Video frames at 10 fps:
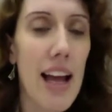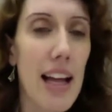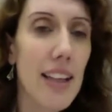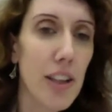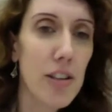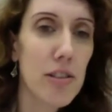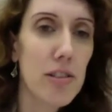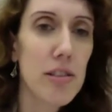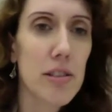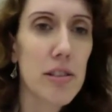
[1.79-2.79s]

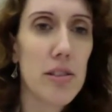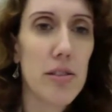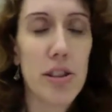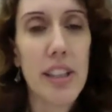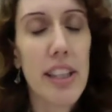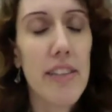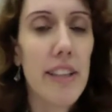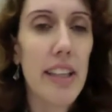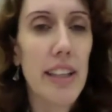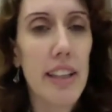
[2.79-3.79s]
Hello, good
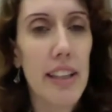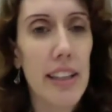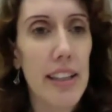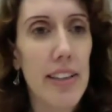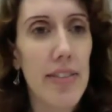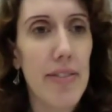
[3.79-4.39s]
evening.